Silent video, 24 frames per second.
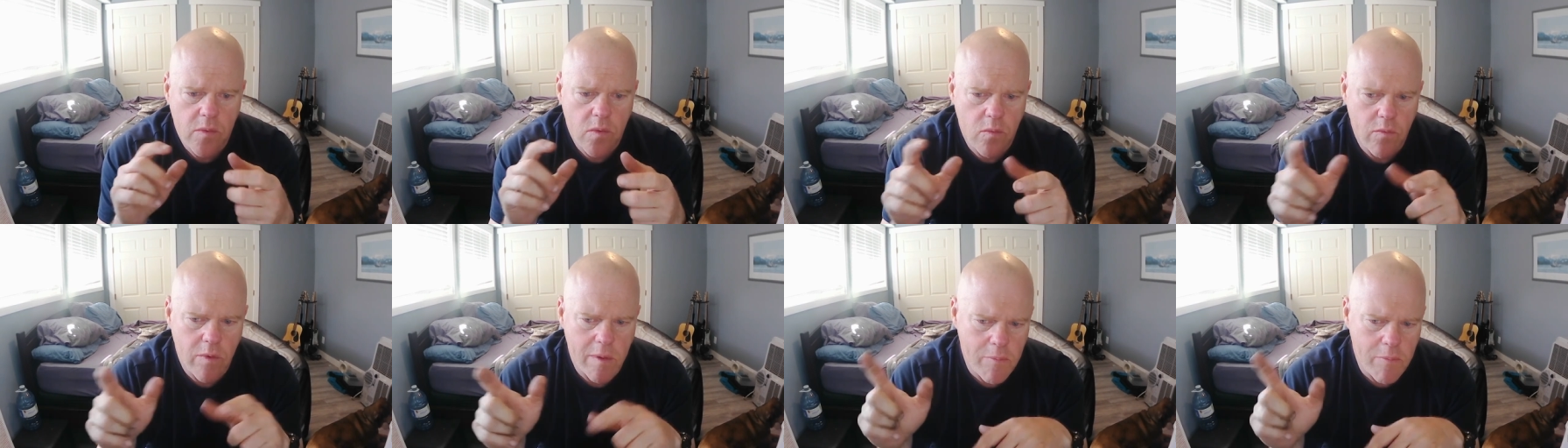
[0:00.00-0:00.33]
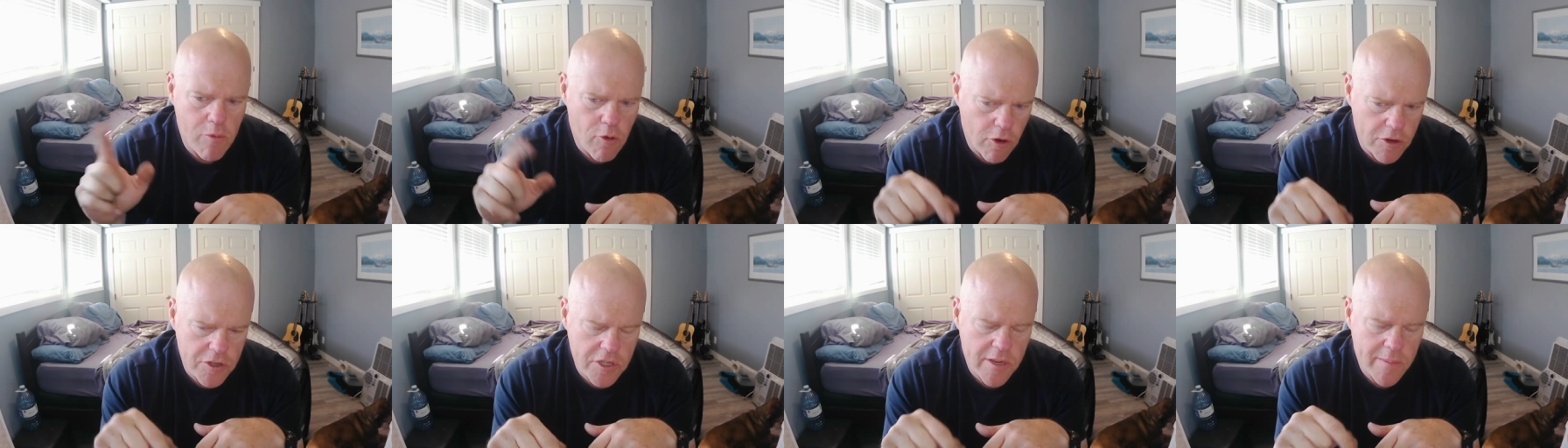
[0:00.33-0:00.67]
We
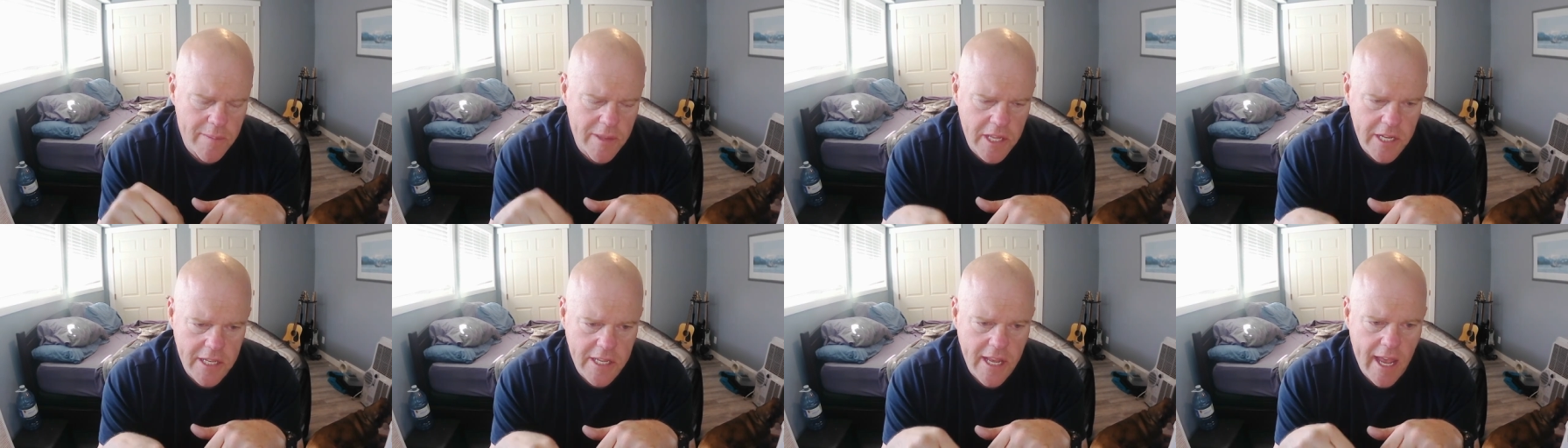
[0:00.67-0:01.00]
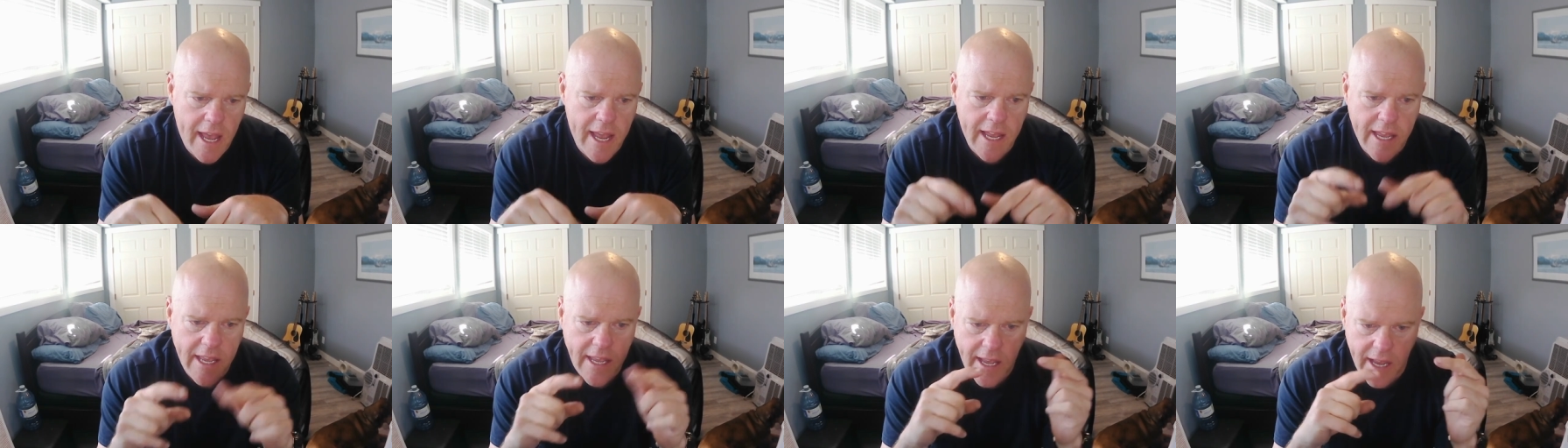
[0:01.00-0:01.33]
poured some in the
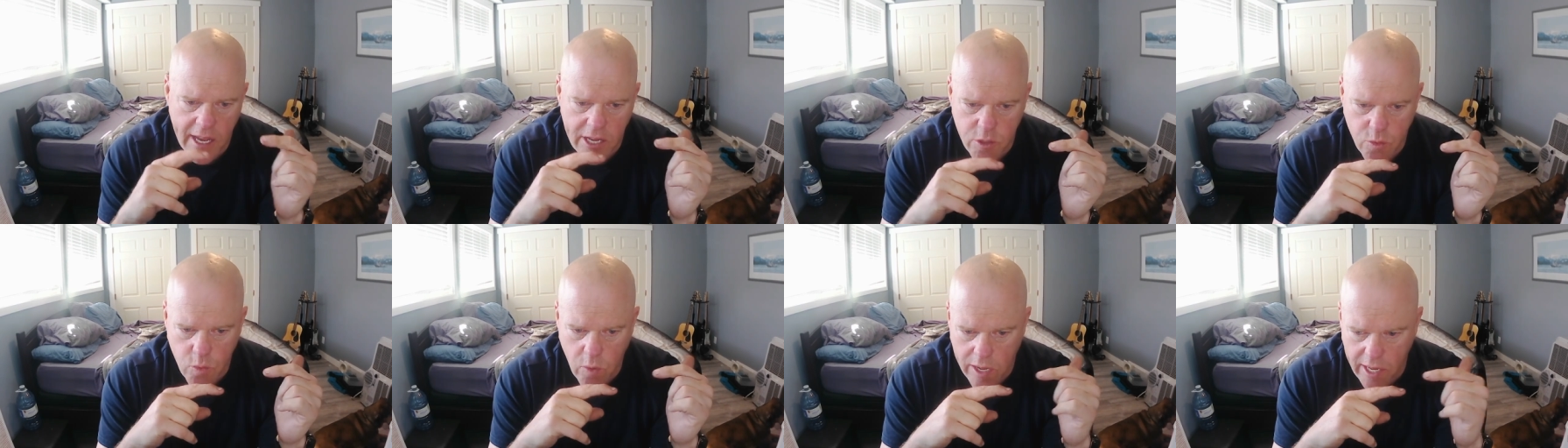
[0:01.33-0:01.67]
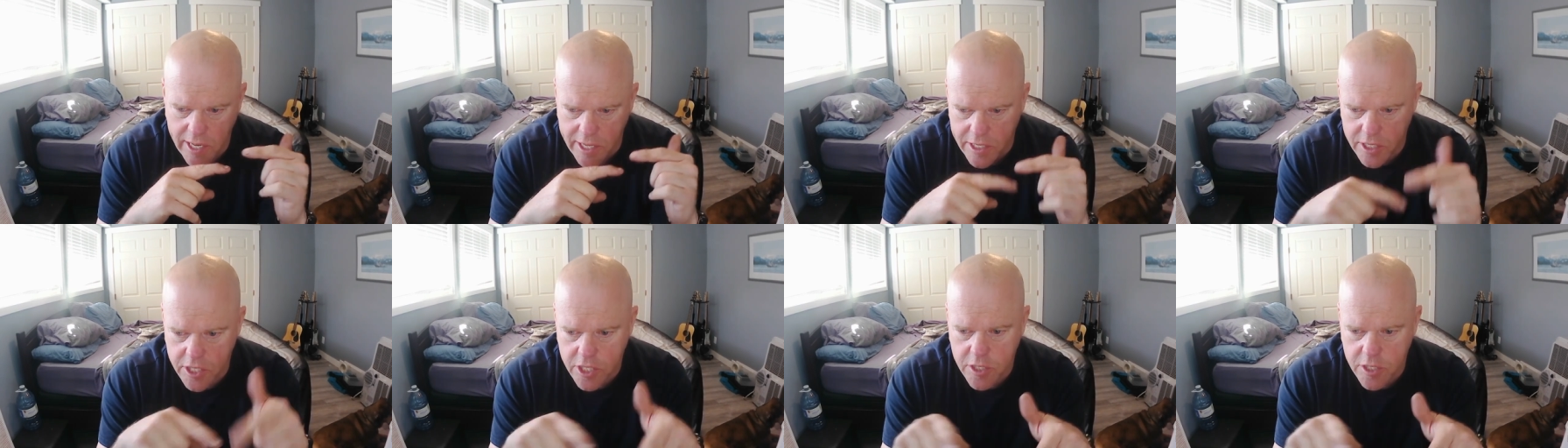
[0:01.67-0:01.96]
tank, as well as